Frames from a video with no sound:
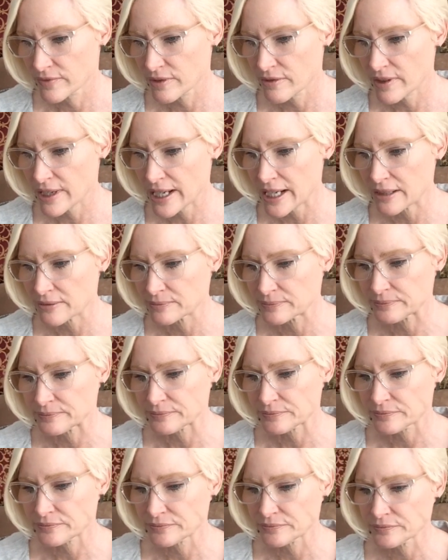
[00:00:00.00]
Okay.
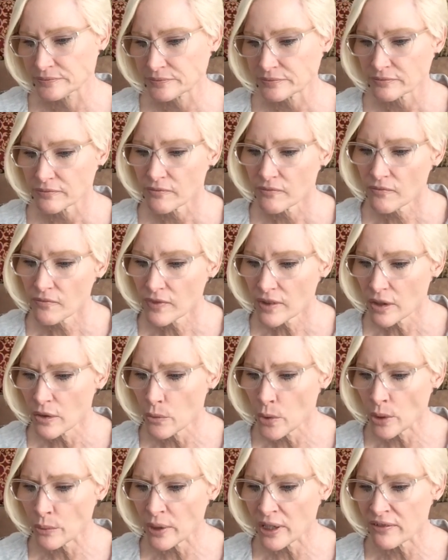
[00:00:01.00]

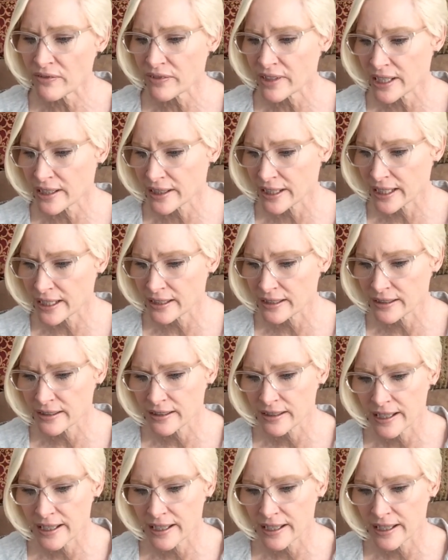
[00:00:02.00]
When we feel it,